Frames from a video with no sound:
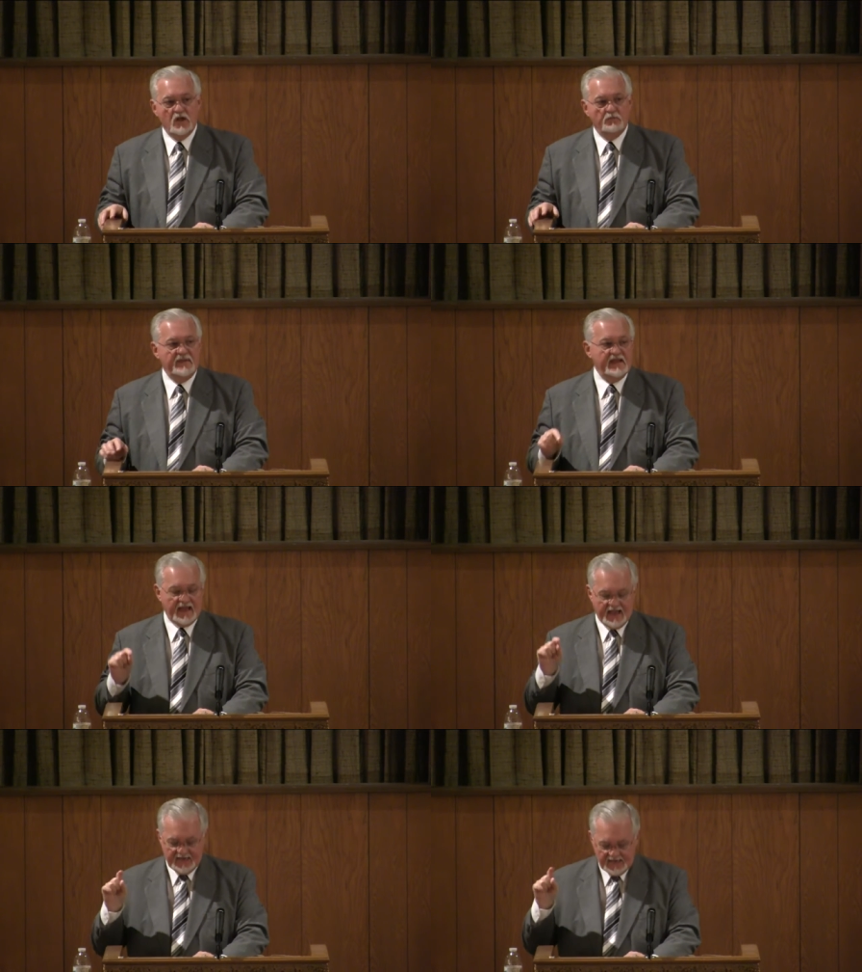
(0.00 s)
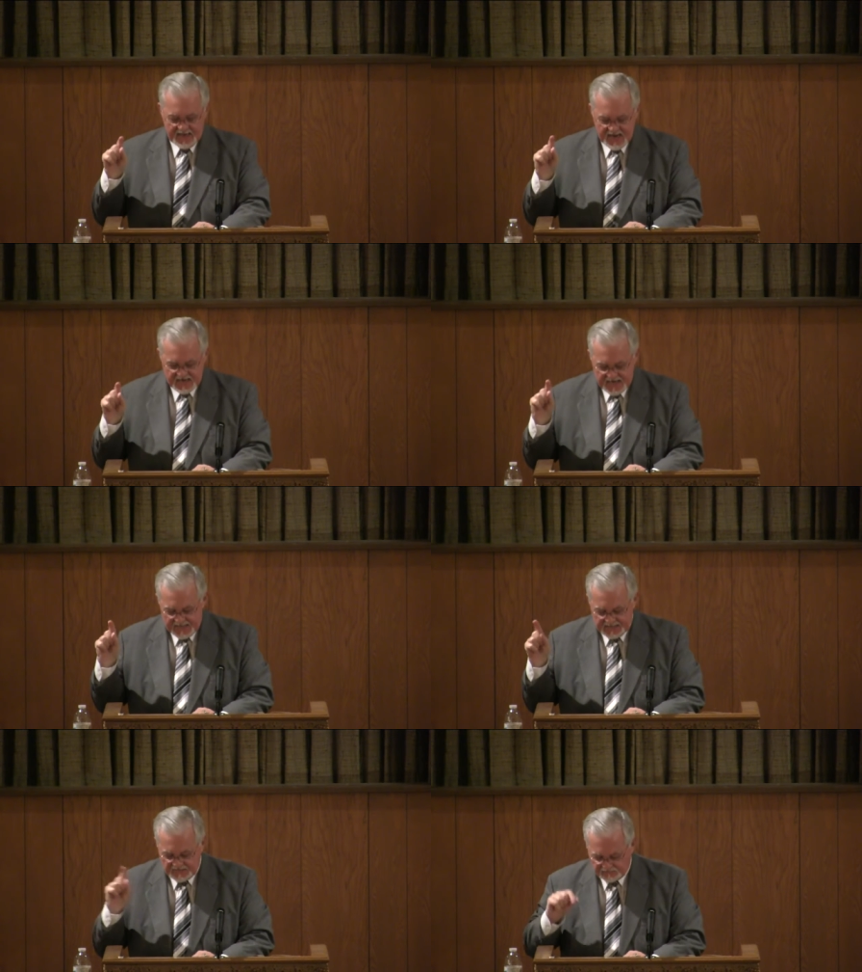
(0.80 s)
being
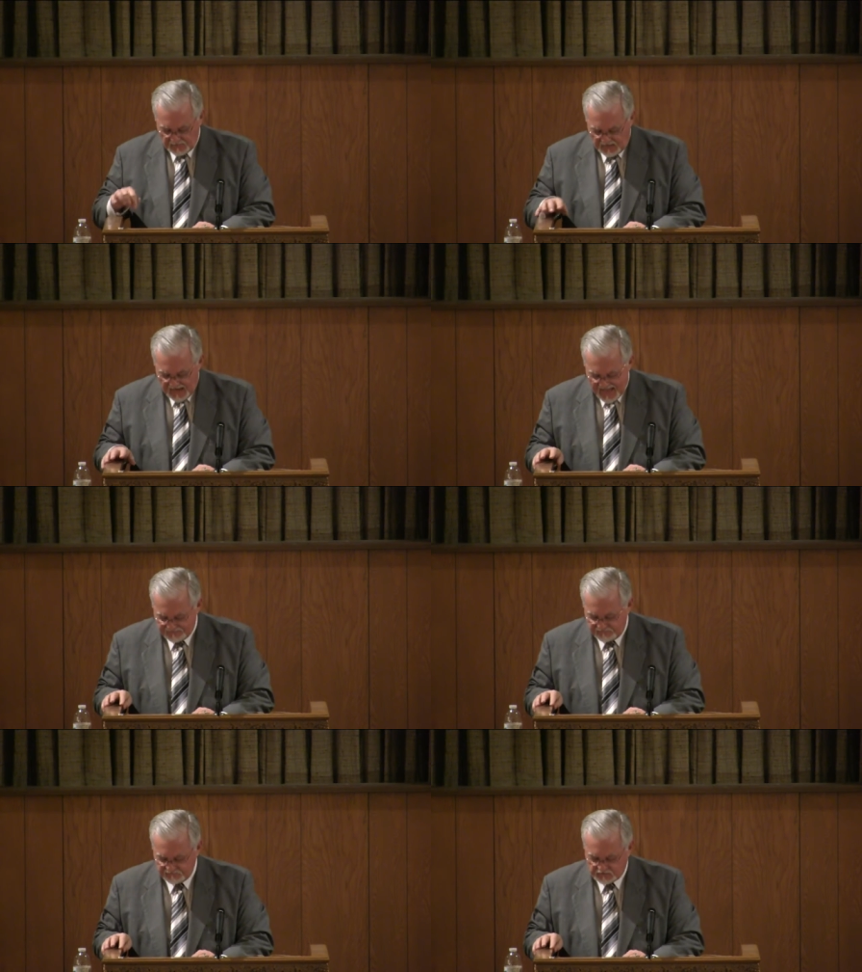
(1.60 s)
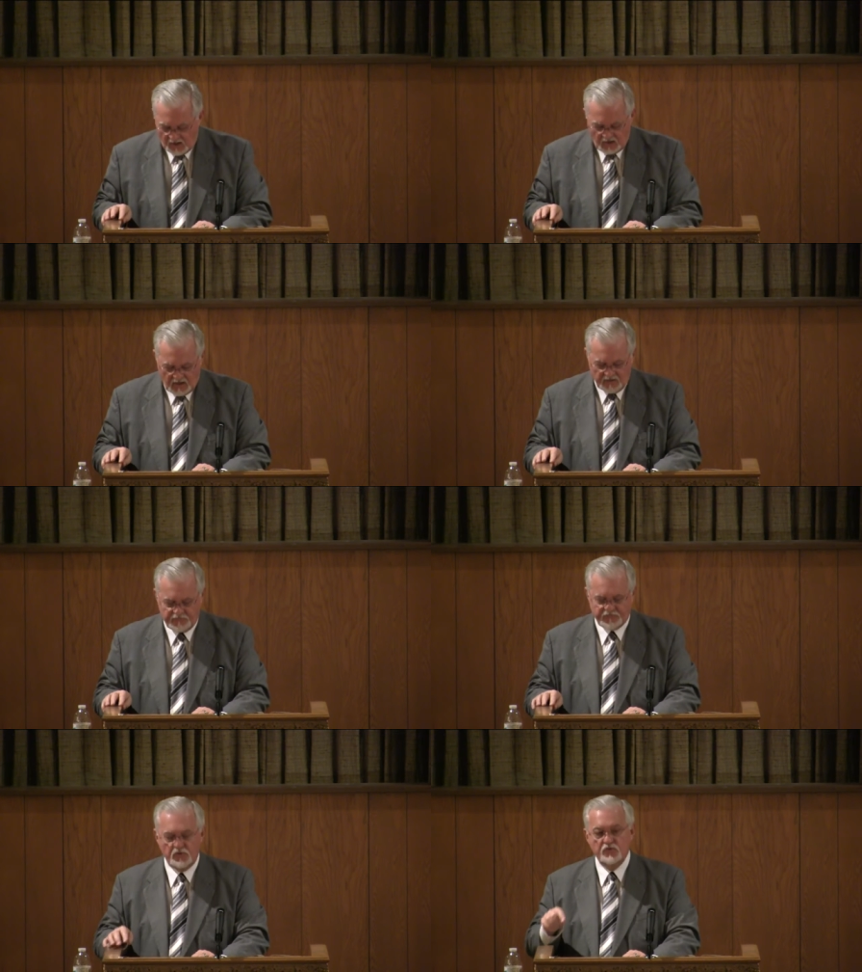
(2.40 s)
alienated from the life of
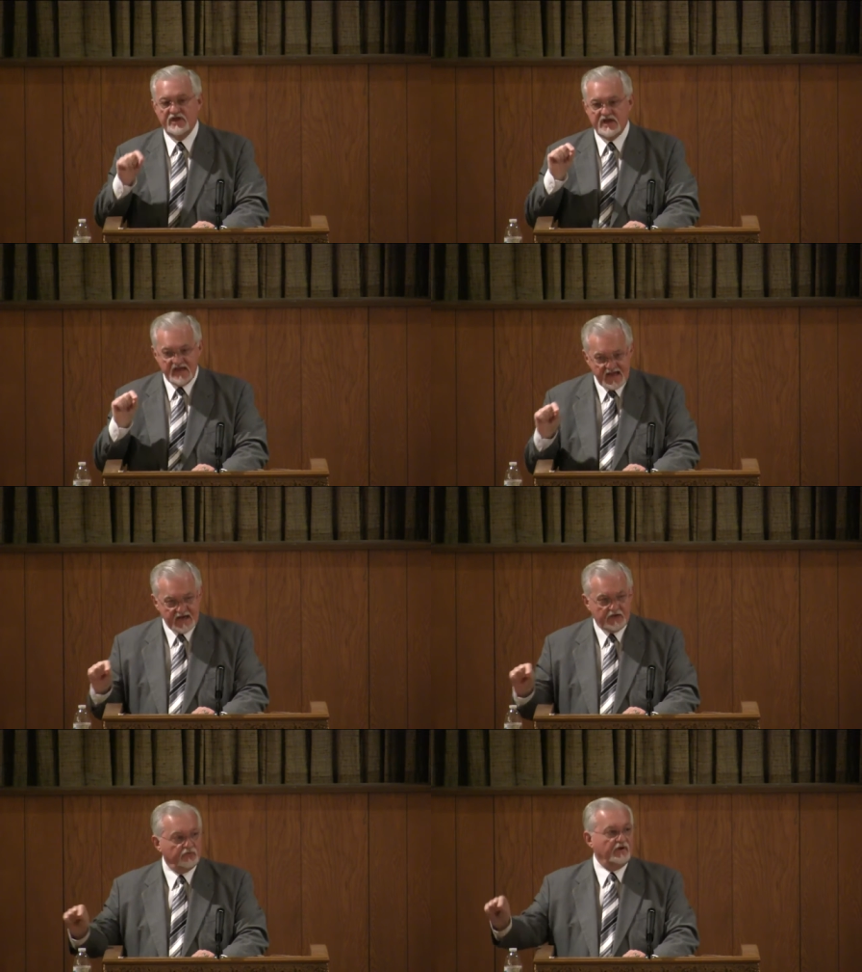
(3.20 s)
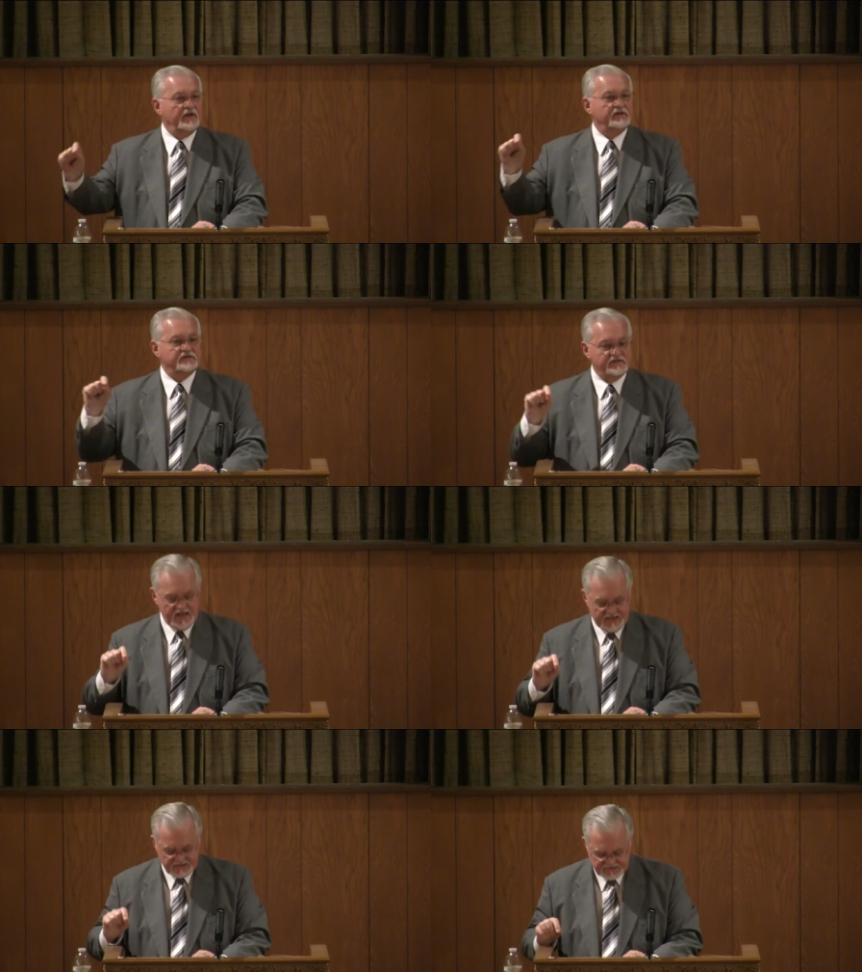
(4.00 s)
God through the ignorance
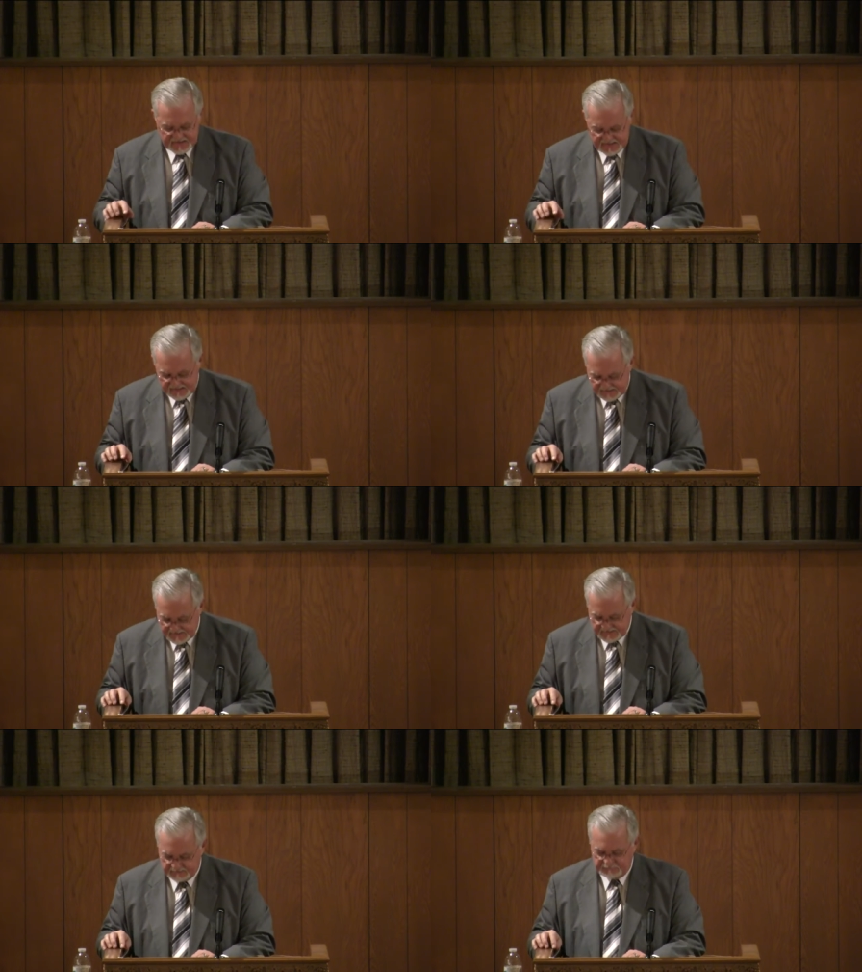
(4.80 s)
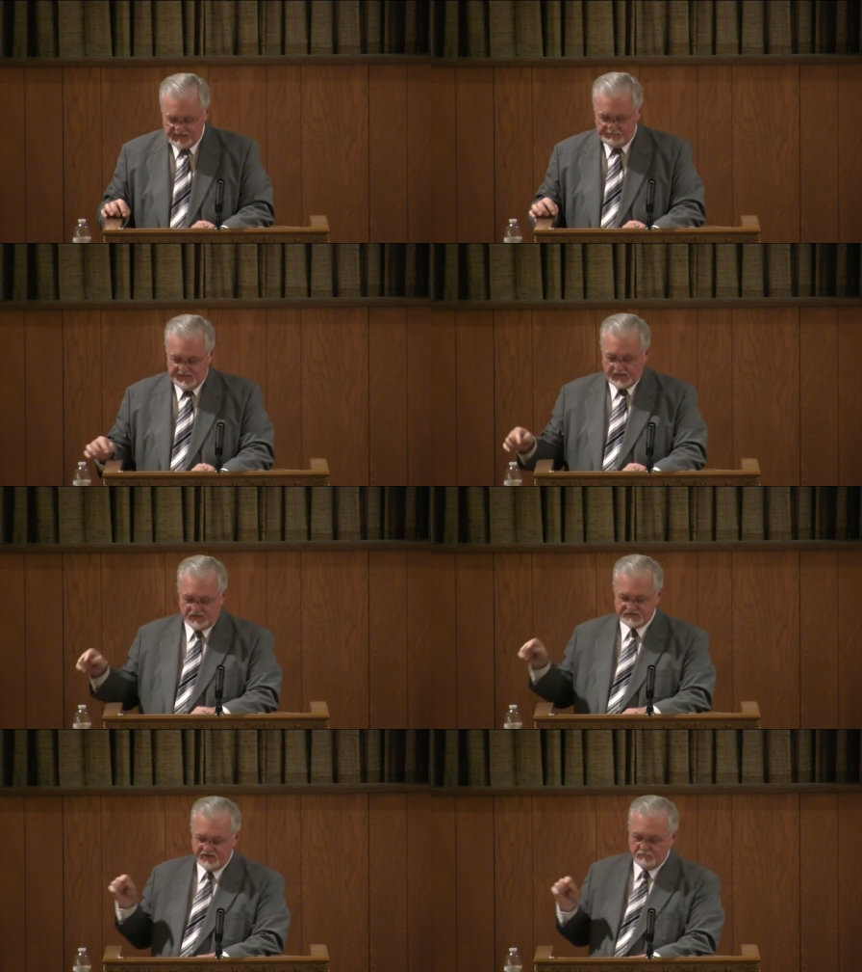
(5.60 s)
that is in them
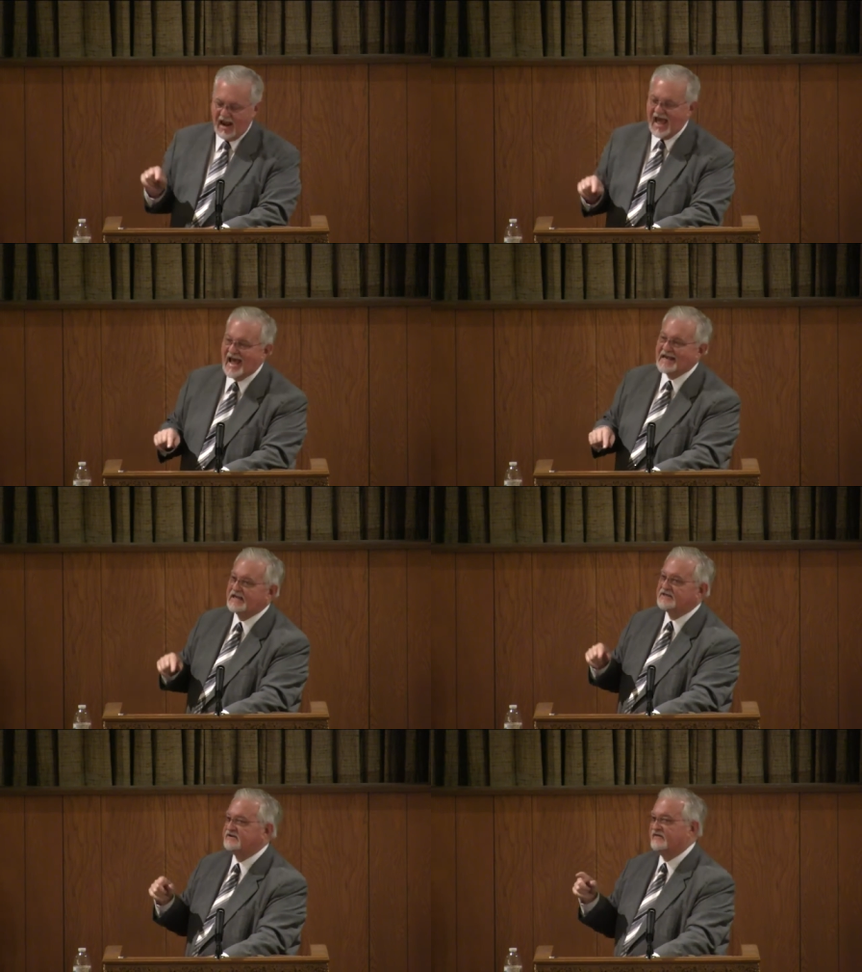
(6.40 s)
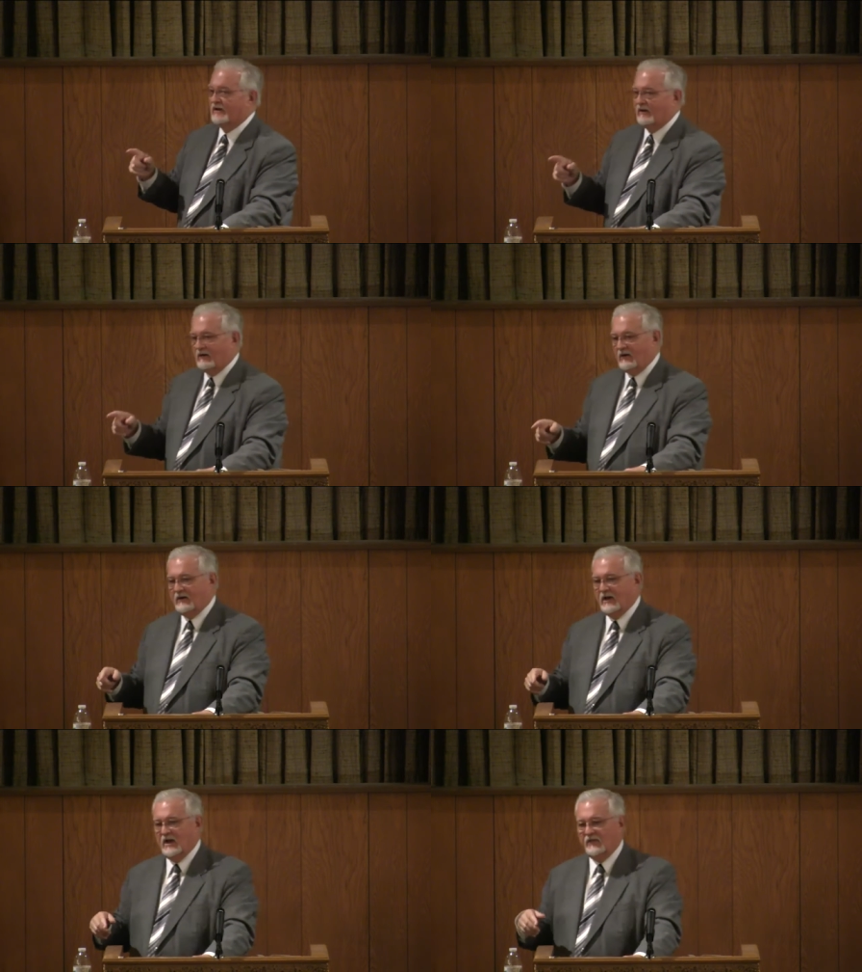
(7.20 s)
because of the blindness of their heart.